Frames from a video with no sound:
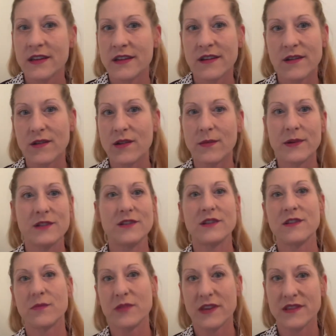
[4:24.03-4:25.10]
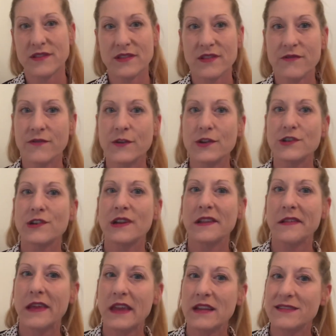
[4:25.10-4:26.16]
whole bunch of other places.
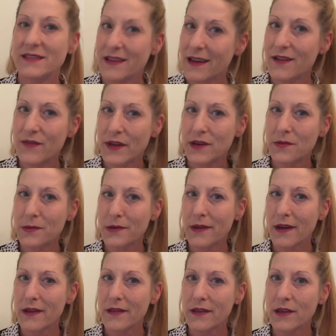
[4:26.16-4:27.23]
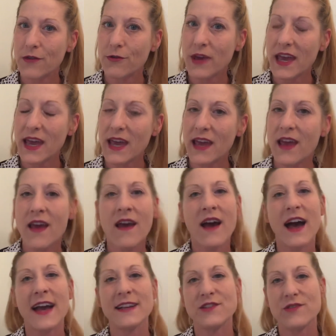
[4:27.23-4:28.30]
Unfortunately, it's not available yet in the UK.
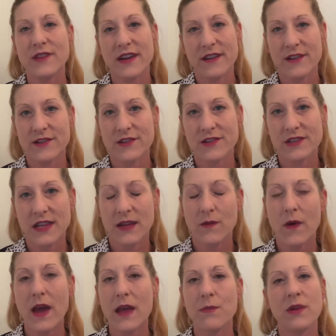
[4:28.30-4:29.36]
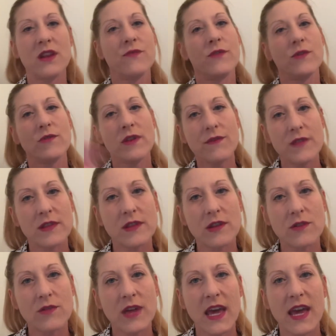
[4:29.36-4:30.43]
I do not understand why, but if you live in
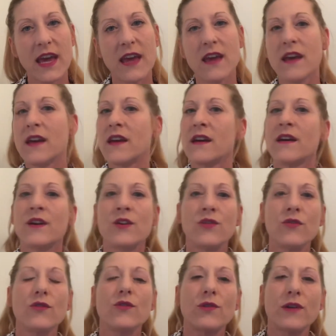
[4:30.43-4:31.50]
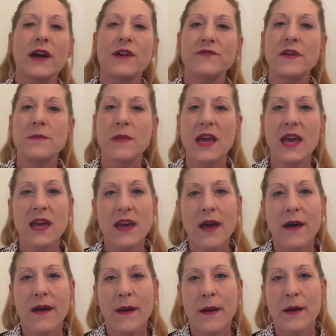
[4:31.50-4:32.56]
the UK, Google FMA
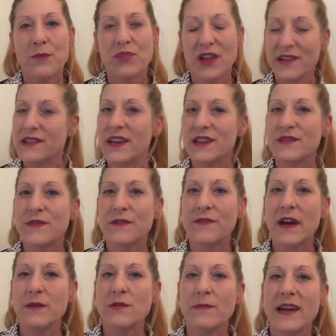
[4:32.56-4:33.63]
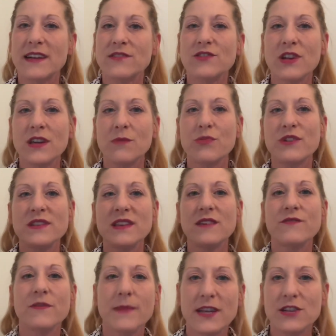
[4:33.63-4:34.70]
blood test for fibromyalgia and print the
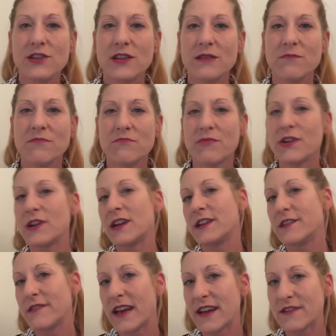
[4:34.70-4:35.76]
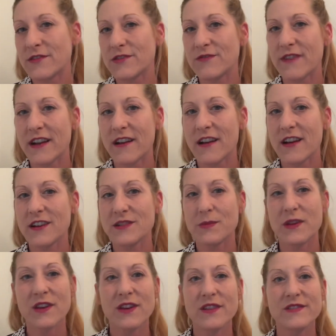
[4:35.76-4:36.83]
information, put it on your doctor's radars,
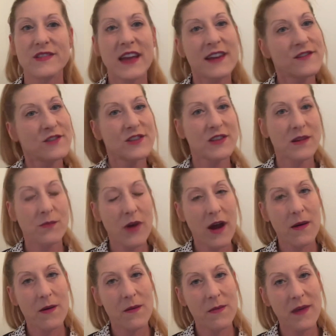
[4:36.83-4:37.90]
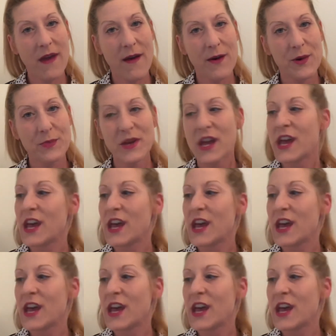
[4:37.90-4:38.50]
because doctors could probably help